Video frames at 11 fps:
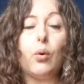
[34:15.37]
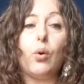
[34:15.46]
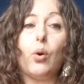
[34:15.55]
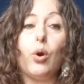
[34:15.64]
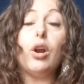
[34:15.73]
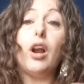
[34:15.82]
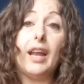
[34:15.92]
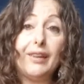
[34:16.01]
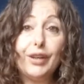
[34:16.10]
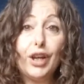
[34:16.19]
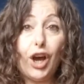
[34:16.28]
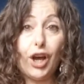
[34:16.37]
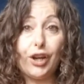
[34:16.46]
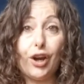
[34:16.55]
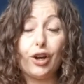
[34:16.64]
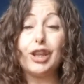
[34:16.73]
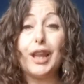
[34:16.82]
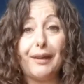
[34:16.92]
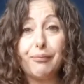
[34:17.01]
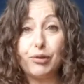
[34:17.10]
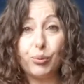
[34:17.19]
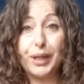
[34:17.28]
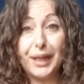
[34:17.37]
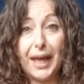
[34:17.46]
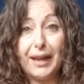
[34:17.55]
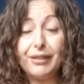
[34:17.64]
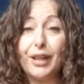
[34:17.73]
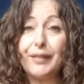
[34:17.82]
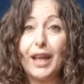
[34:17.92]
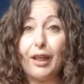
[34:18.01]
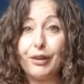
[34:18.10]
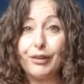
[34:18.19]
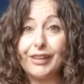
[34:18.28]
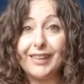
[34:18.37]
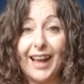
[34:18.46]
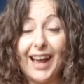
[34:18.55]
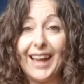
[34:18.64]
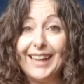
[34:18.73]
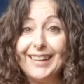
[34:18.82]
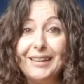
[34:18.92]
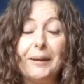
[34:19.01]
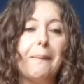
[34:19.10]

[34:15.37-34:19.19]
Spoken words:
or even on our life between lives on the other side.